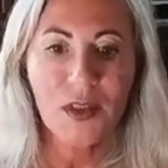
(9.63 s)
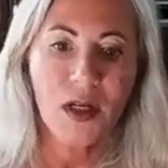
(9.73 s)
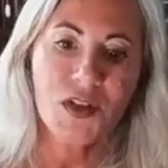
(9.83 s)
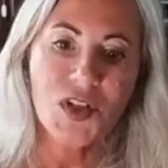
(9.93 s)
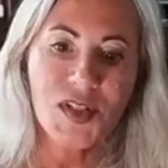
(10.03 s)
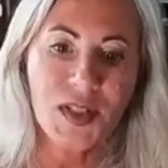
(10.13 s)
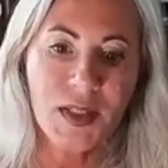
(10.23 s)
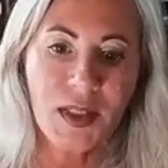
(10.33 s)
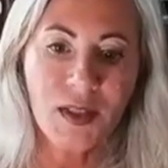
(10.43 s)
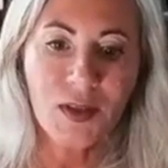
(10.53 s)

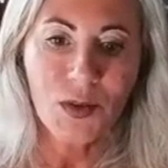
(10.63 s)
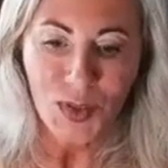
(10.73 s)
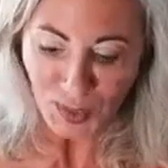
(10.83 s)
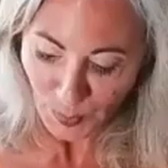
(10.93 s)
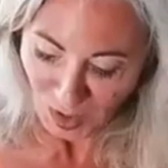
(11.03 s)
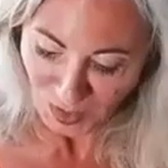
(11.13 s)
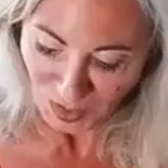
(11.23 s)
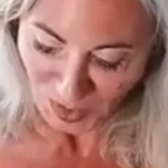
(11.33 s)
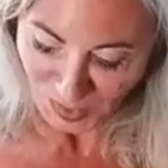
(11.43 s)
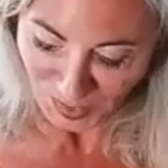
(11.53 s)
consciously or
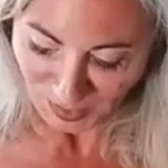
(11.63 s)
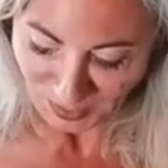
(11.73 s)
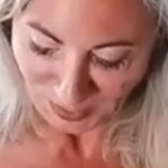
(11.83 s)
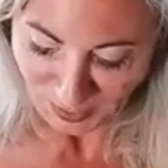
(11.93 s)
subconsciously.